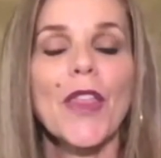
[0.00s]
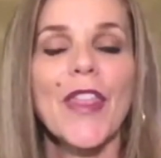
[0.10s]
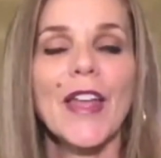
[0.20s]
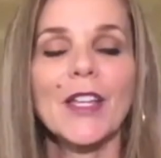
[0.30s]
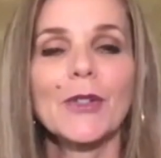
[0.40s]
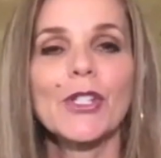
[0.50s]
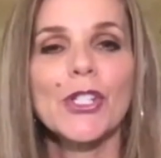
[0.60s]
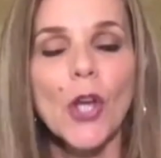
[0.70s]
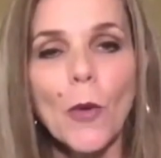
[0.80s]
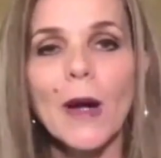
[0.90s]
Thank you
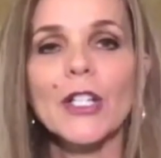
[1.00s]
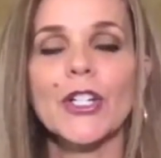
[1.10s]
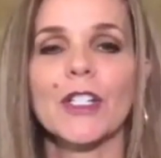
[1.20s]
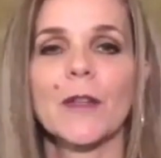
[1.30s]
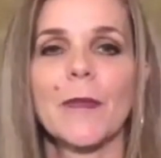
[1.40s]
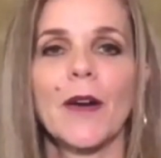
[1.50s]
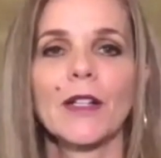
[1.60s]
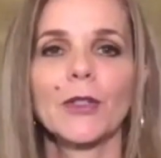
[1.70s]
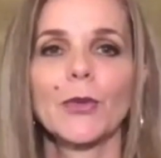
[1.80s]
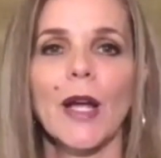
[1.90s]
so much to Mary
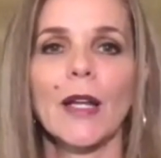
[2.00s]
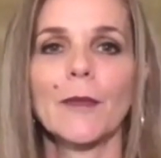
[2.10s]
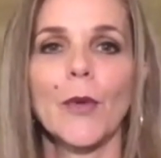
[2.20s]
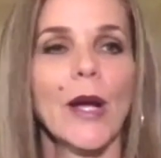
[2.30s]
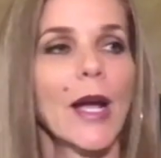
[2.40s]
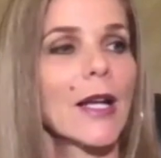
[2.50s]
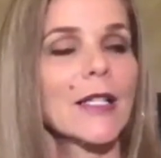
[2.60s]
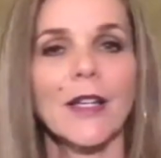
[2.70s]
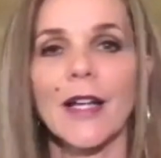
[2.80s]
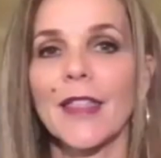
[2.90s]
Lou Retton. Boy, I got to
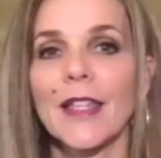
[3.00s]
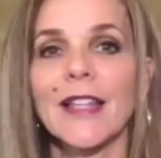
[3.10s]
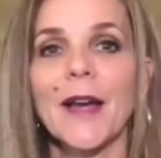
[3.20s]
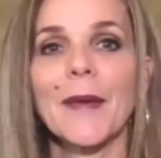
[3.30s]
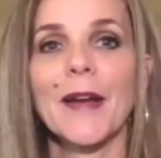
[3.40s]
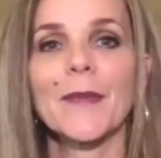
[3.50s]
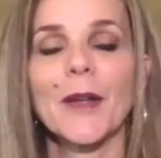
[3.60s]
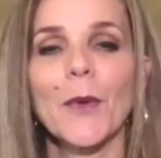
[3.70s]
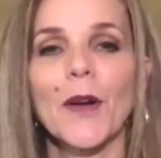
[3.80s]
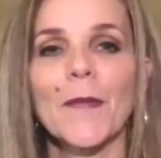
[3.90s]
tell you, I think that might have been
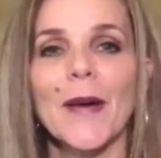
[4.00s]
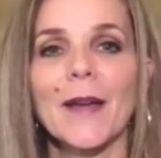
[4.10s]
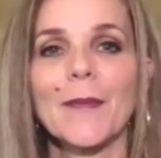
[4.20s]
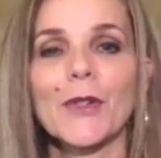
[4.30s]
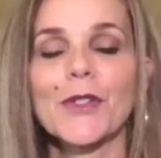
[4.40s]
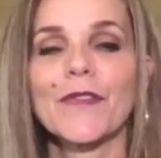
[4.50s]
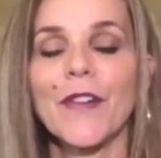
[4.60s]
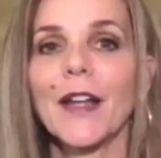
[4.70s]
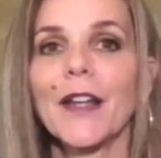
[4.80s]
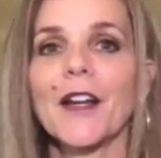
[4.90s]
one of my most
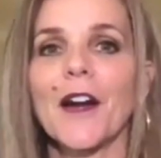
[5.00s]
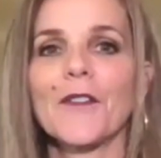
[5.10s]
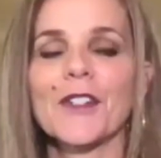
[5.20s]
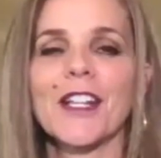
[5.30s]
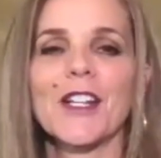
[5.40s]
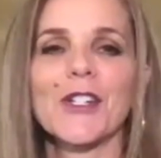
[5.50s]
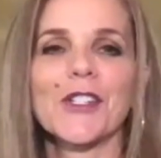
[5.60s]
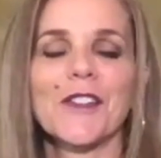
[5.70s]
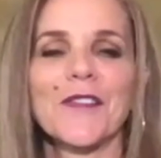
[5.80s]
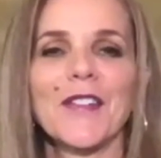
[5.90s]
fun conversations
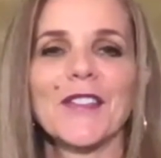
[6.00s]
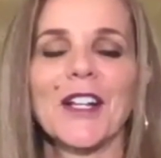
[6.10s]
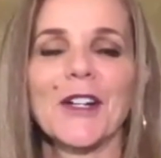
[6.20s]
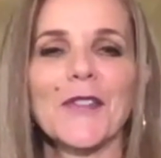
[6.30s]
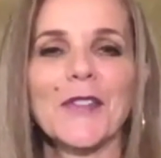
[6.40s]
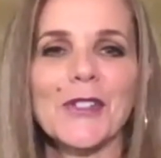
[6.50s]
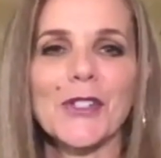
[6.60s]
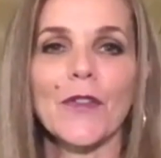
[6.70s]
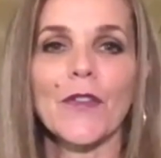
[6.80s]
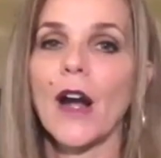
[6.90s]
and favorite interviews
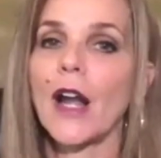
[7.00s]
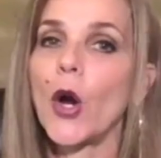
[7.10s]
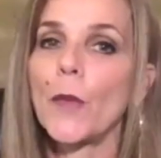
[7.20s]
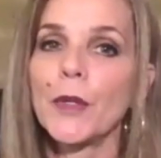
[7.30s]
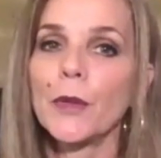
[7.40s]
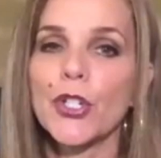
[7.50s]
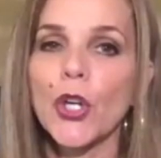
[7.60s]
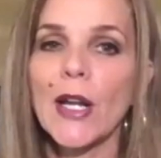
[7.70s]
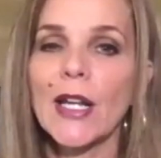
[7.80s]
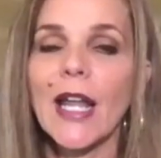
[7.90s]
so far. I hope you
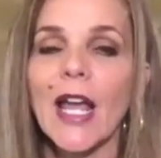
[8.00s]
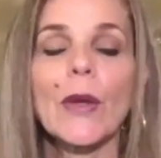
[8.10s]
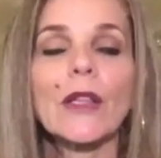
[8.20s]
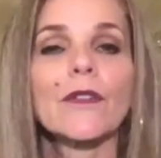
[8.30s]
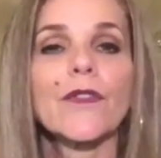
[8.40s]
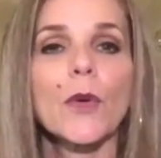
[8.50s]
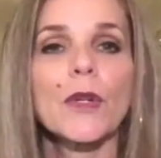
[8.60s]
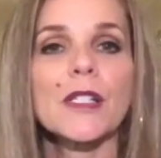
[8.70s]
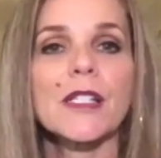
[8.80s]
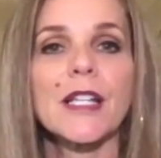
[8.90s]
enjoyed it, and we look forward
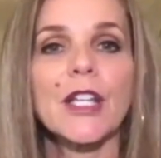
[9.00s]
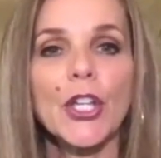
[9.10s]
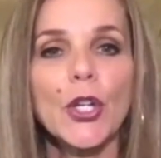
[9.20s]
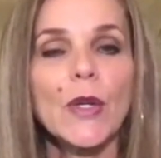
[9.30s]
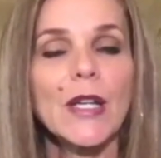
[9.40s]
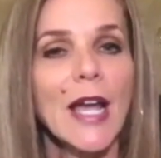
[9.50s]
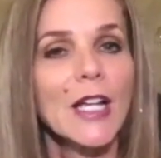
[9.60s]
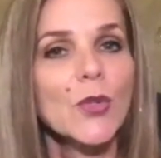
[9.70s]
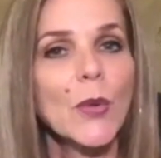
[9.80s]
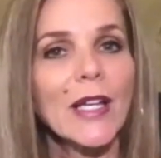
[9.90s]
to seeing you
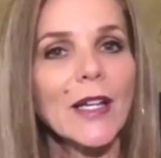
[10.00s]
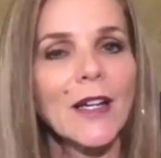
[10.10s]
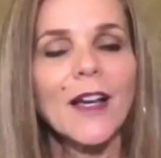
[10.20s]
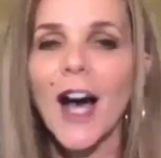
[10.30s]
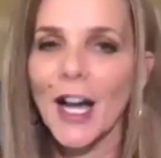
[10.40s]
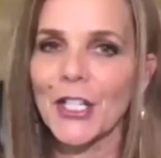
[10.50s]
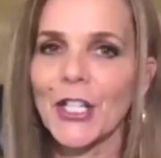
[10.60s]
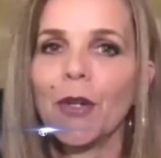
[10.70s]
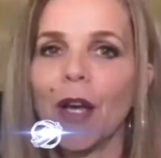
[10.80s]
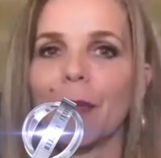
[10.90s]
next week on
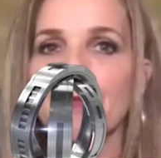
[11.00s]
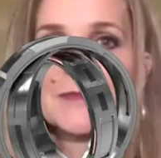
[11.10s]
Q'd Up.